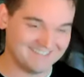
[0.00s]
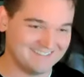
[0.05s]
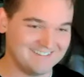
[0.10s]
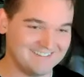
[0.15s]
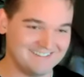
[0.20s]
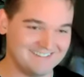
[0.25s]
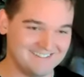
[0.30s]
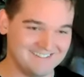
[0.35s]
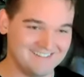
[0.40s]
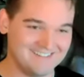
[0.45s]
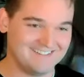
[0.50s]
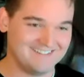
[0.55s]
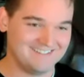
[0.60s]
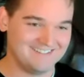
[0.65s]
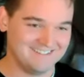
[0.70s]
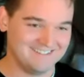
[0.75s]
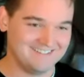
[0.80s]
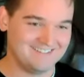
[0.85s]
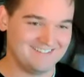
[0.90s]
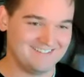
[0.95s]
pretty
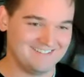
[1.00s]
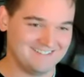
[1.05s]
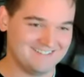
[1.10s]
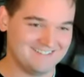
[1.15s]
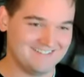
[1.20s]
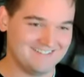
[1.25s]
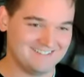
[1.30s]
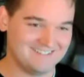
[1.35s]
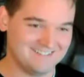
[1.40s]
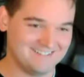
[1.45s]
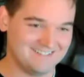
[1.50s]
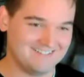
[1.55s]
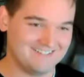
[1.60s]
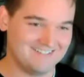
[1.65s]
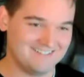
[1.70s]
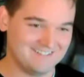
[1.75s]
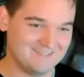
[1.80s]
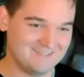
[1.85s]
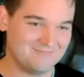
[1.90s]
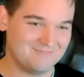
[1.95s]
amazing. Seriously, this
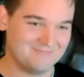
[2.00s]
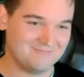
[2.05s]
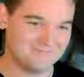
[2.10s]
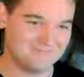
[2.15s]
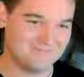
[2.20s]
is top